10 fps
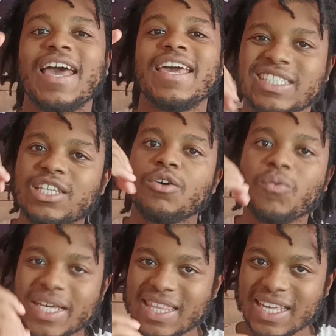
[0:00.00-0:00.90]
is still
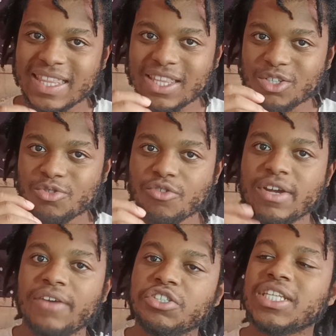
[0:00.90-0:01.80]
within the story.
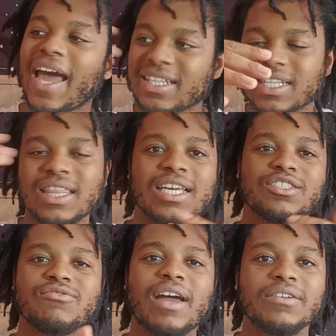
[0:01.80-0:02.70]
I've just added
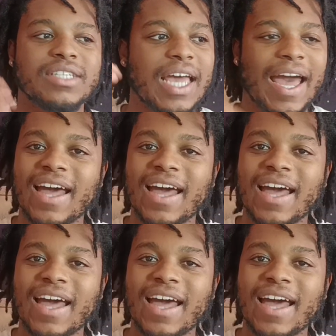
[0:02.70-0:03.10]
things around it,